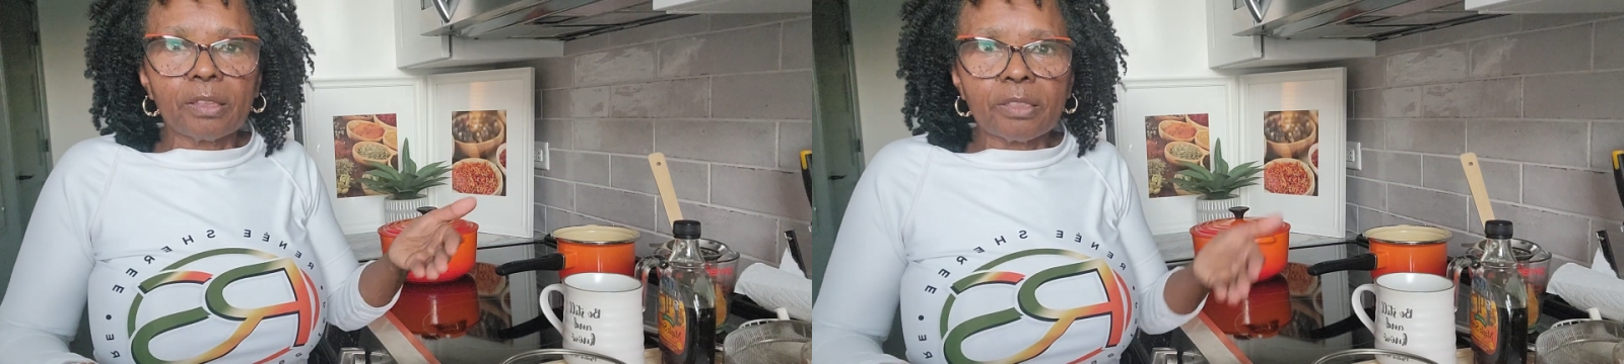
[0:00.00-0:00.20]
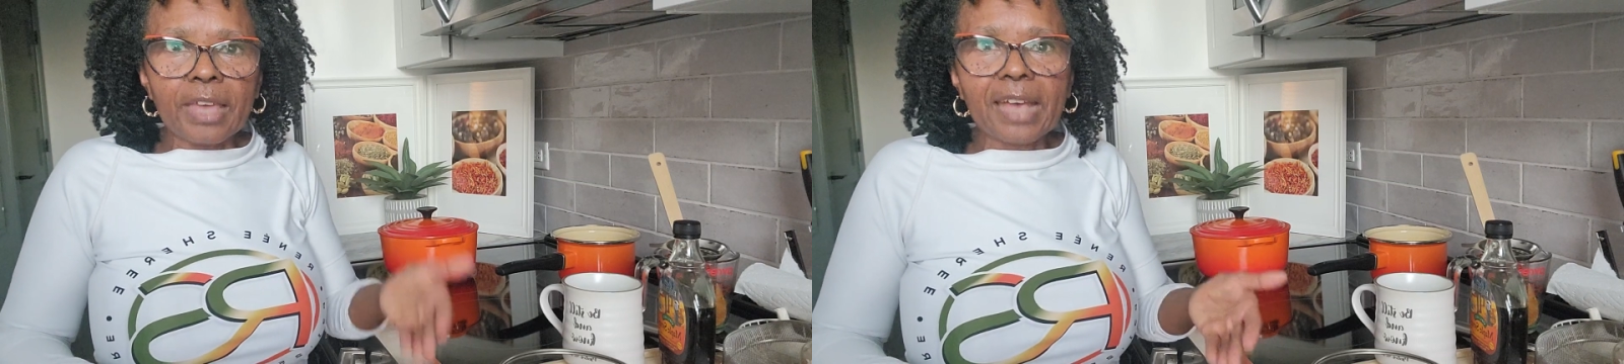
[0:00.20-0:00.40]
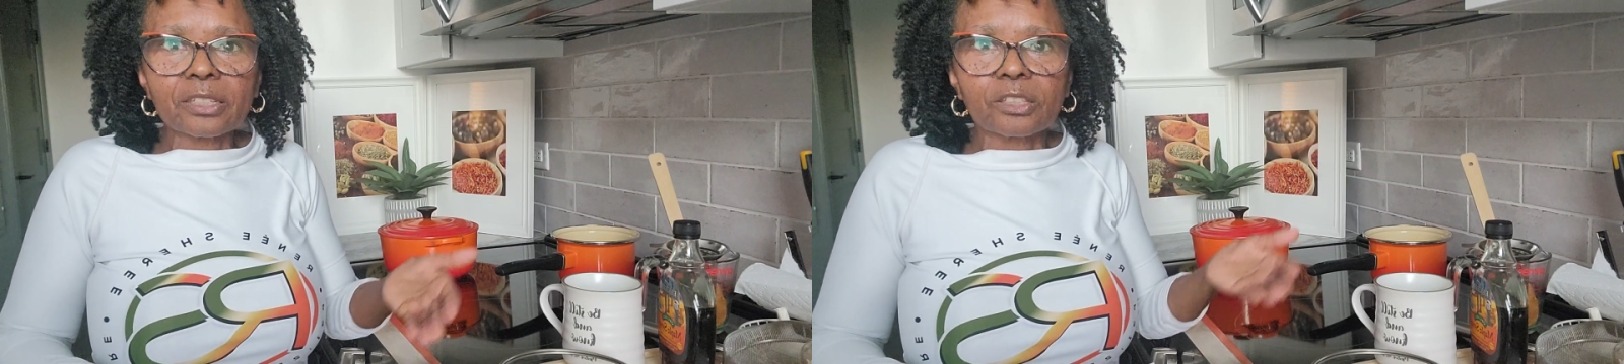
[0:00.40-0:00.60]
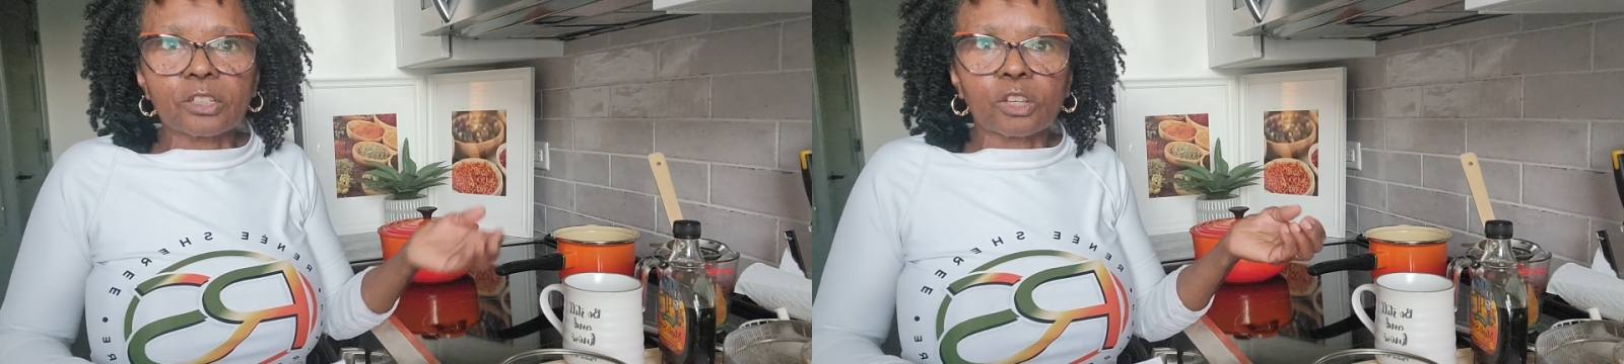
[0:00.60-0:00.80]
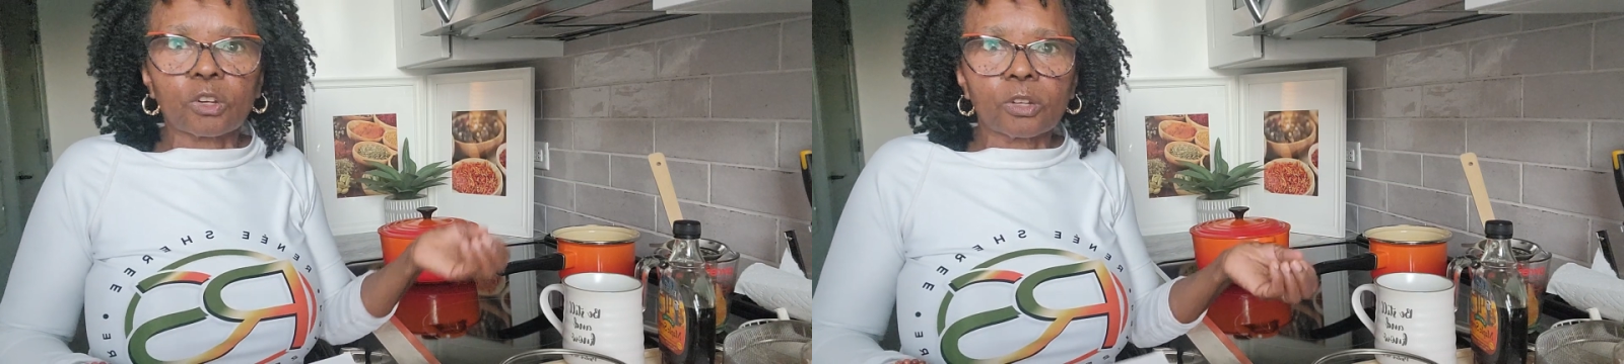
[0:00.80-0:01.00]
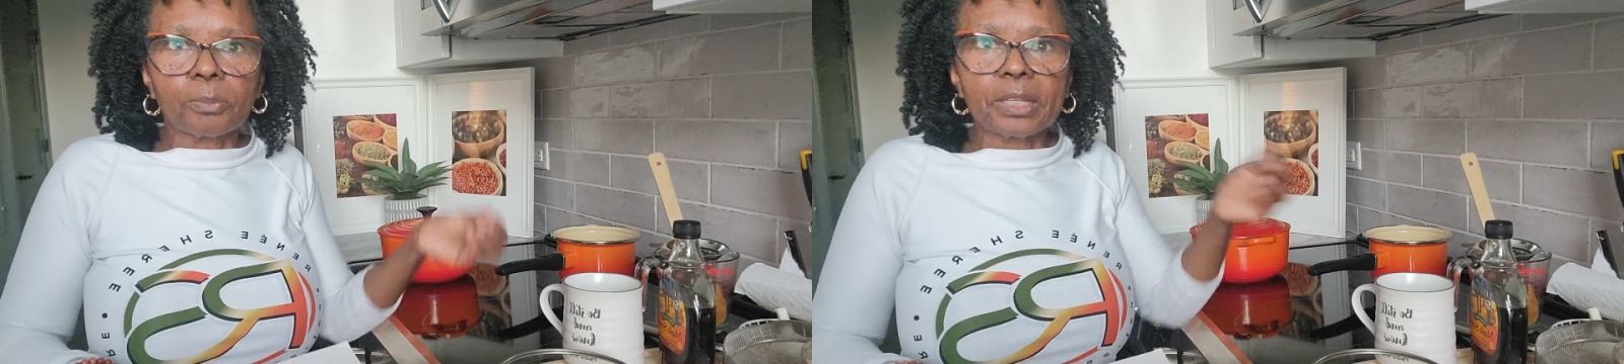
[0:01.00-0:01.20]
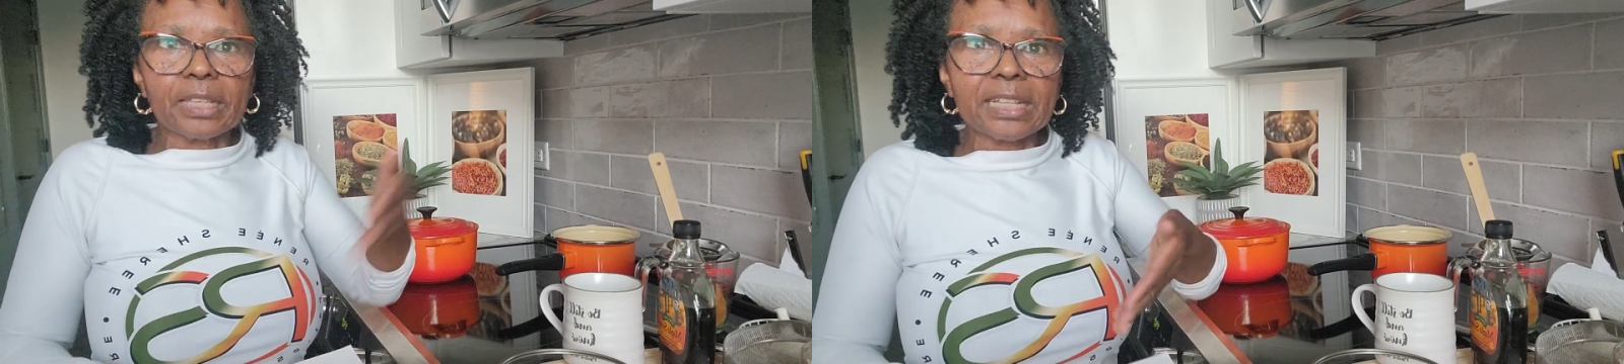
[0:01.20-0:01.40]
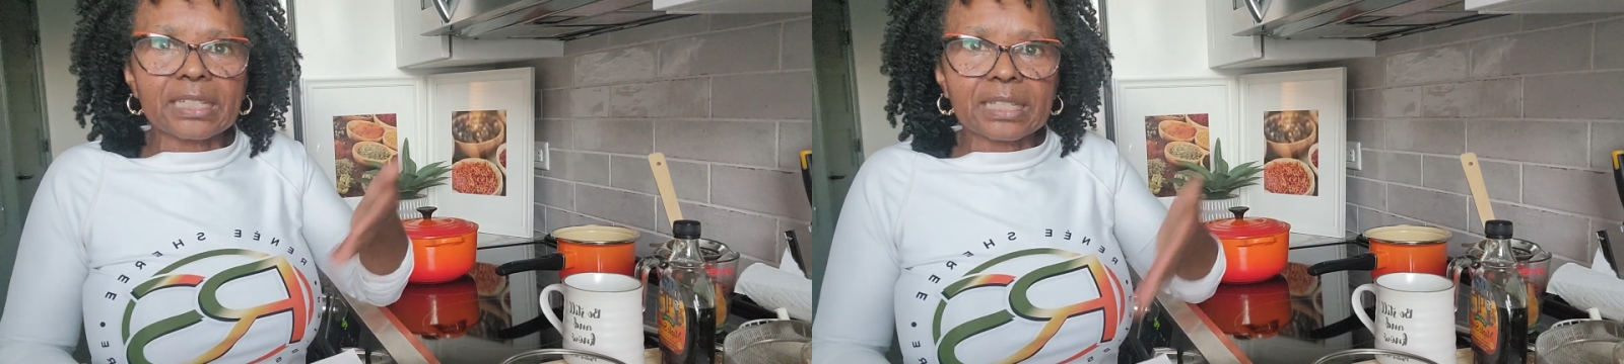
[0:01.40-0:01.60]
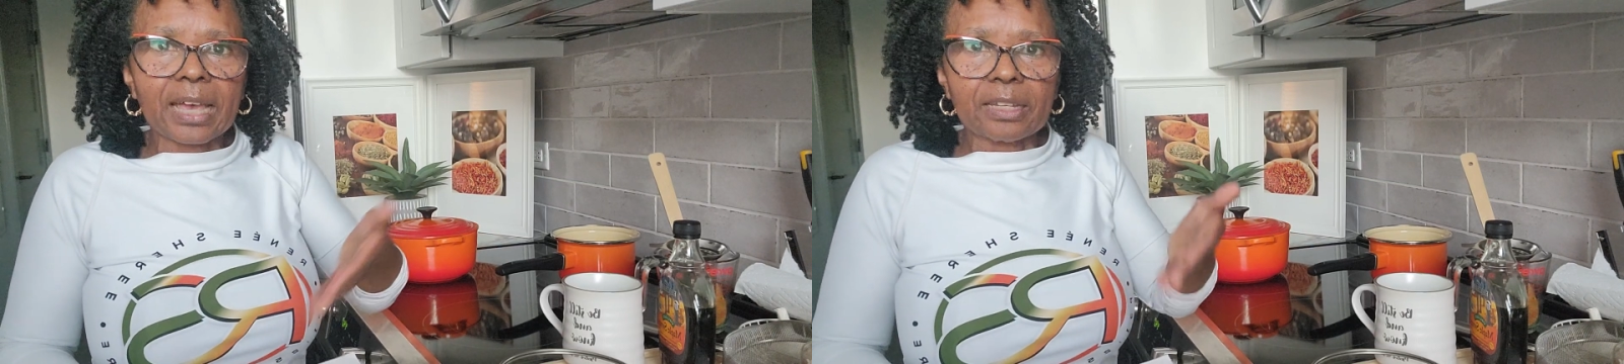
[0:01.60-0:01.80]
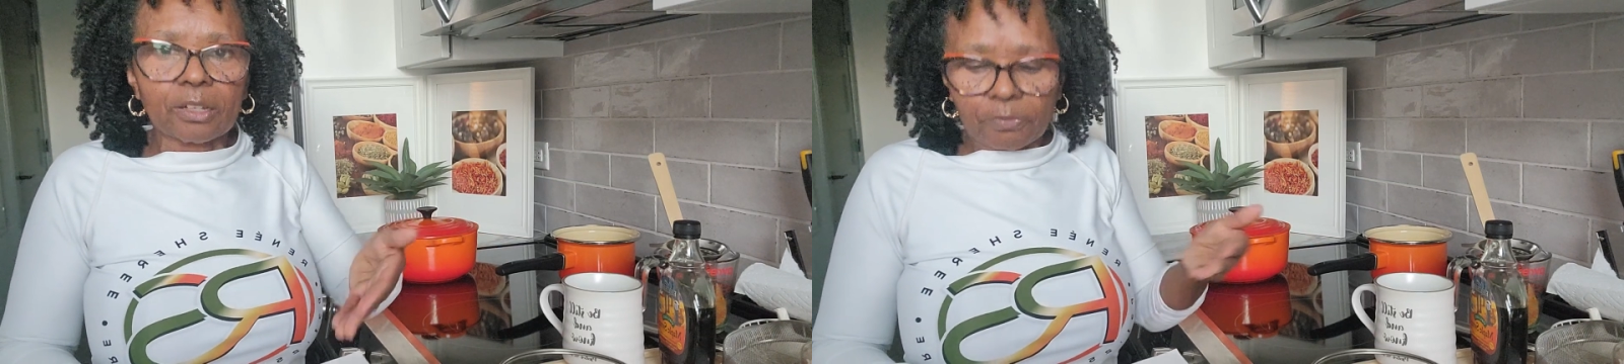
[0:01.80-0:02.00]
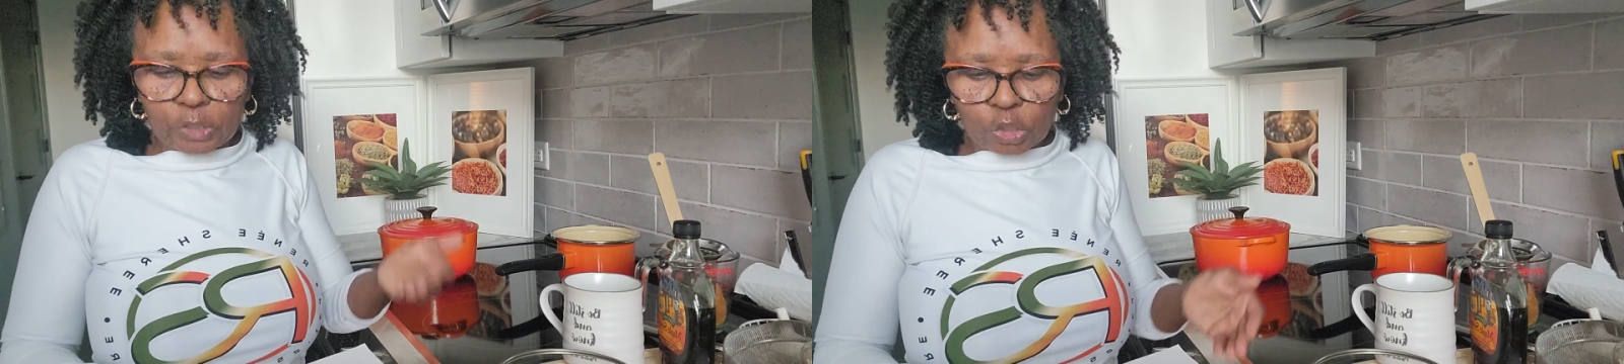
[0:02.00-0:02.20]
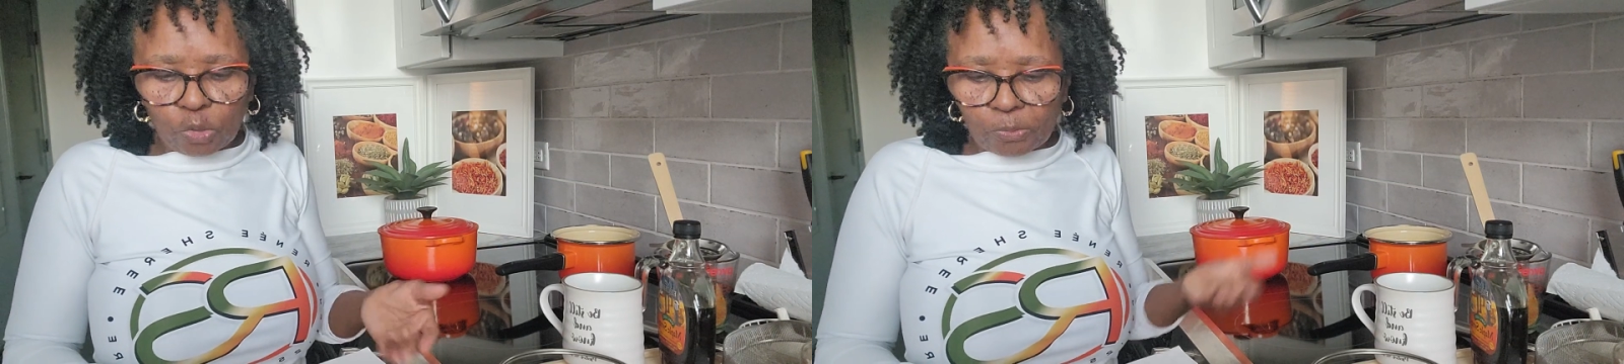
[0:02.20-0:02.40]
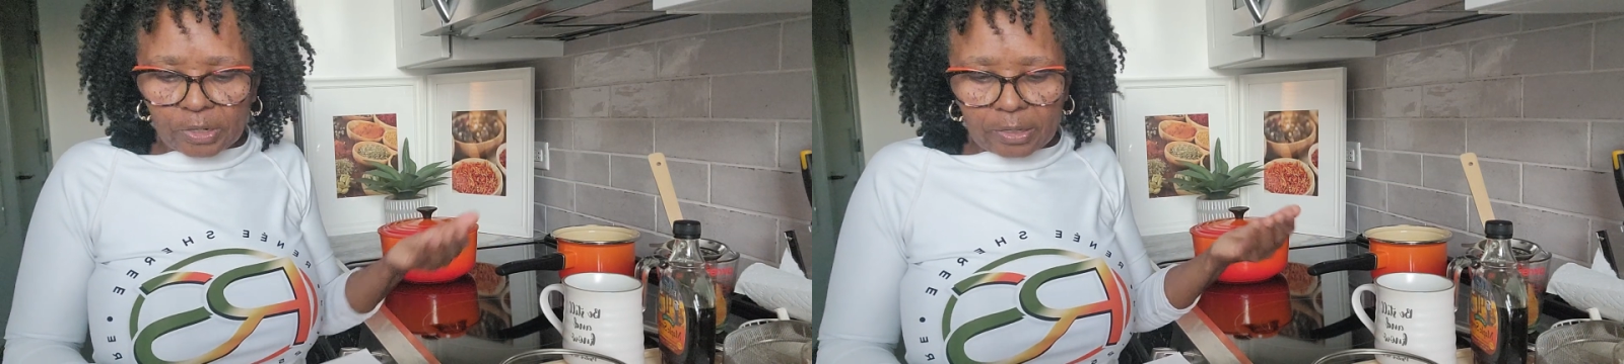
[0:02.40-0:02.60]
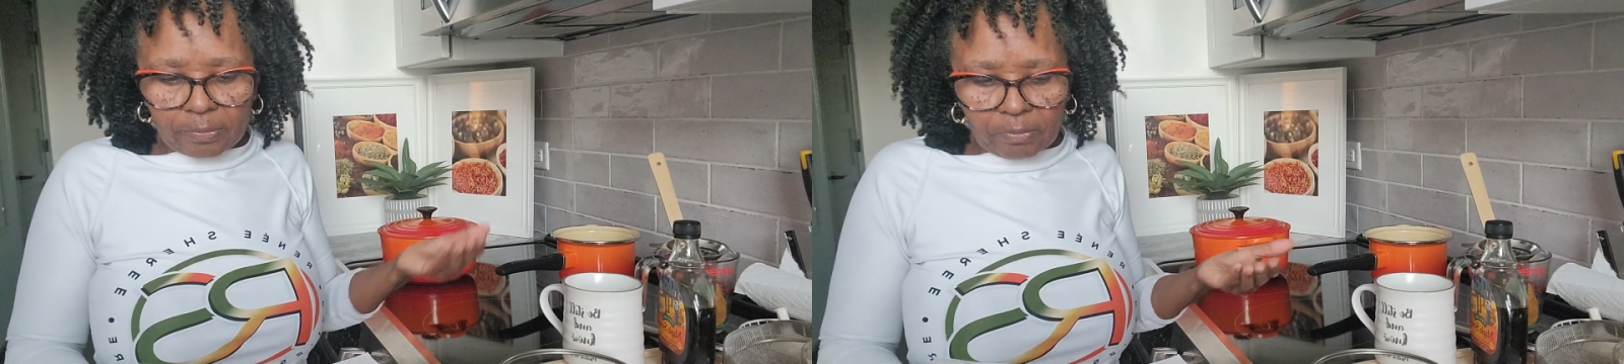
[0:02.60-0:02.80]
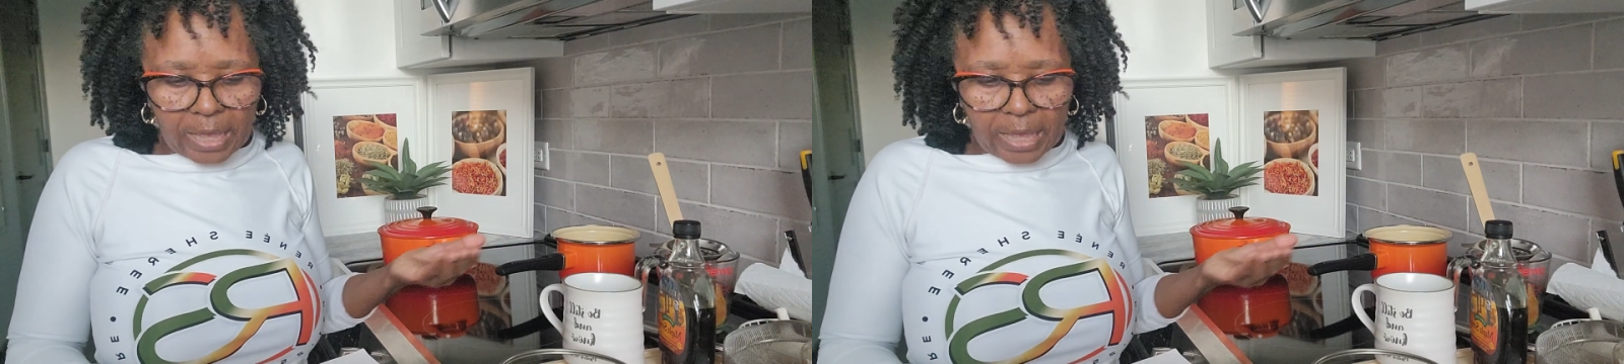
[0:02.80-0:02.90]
That's the curcumin inside of the turmeric.